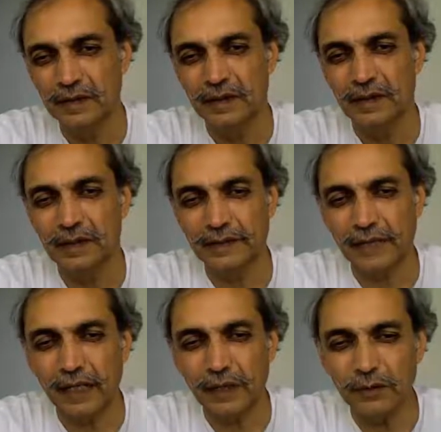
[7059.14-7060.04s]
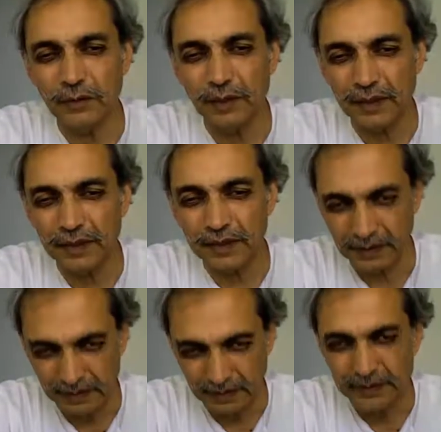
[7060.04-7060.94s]
And now,
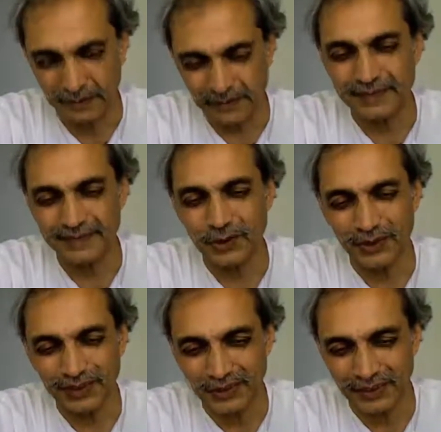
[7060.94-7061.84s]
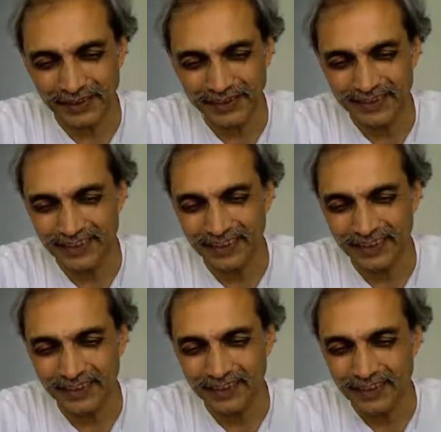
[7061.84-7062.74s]
let's go on, sorry.
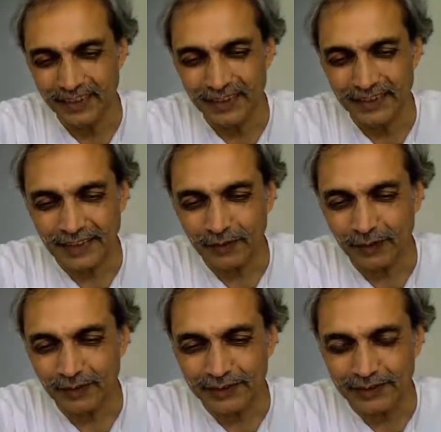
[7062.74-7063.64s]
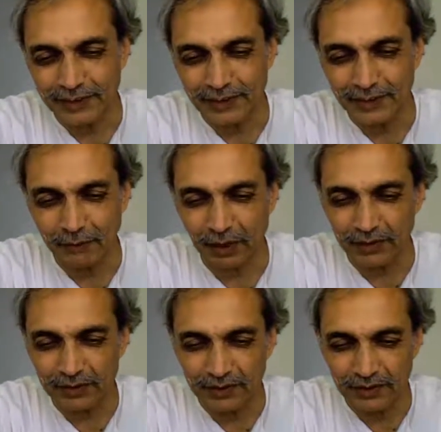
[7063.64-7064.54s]
And now I will tell you
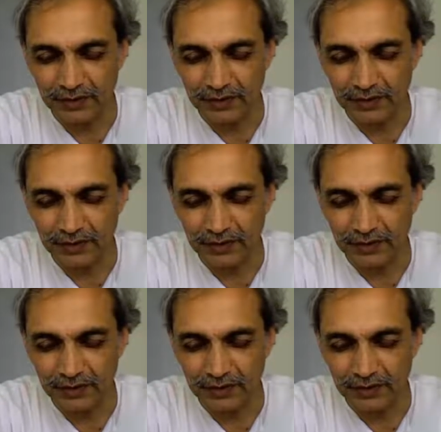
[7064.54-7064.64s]
about...